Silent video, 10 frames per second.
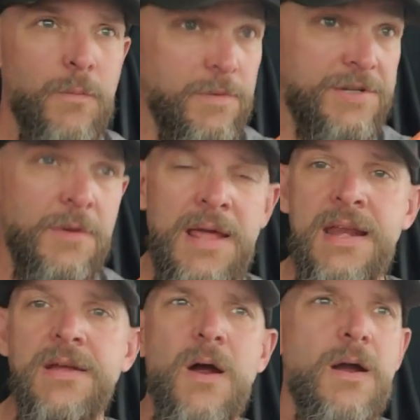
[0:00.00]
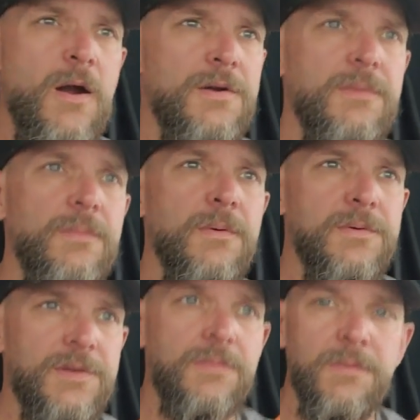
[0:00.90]
We're donating
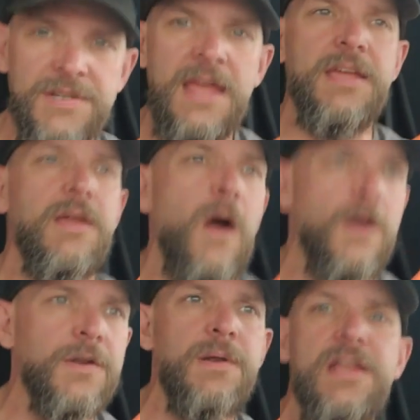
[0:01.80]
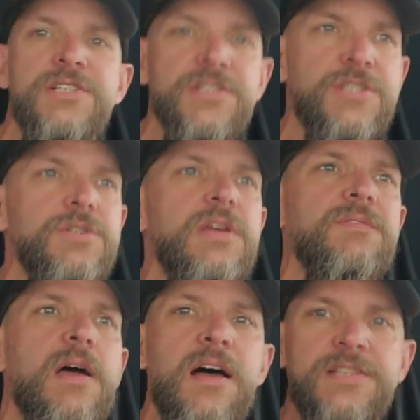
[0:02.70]
we're taking our donations that you
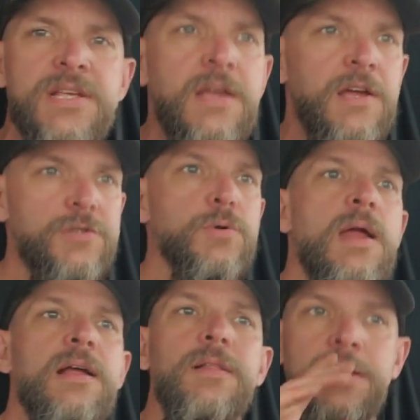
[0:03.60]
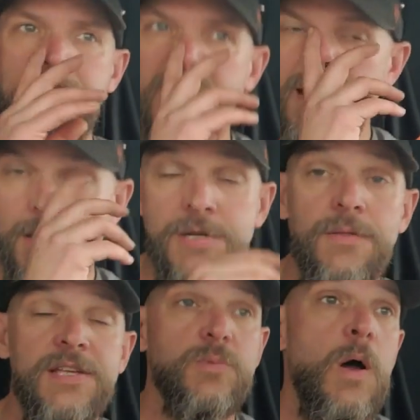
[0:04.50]
give to us directly to
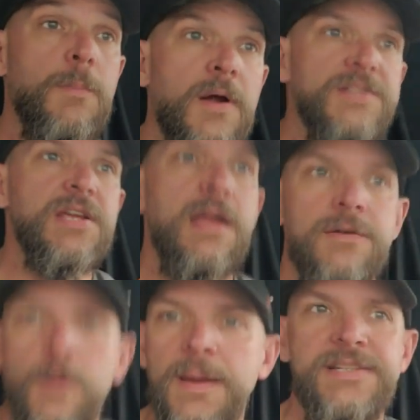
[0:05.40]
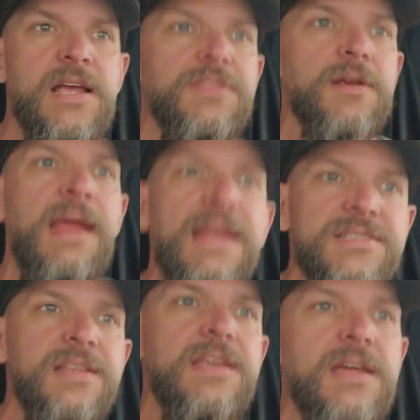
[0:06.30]
this well project. Nobody's got their
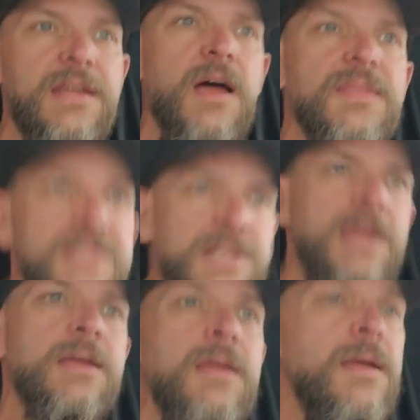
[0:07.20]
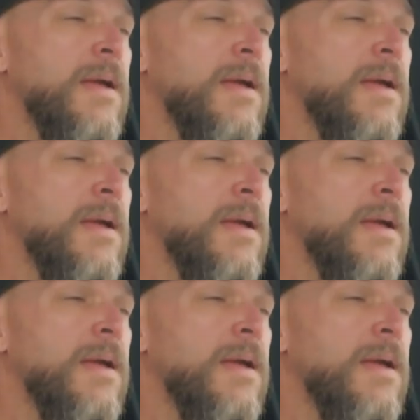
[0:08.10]
hands in the kitty on this thing,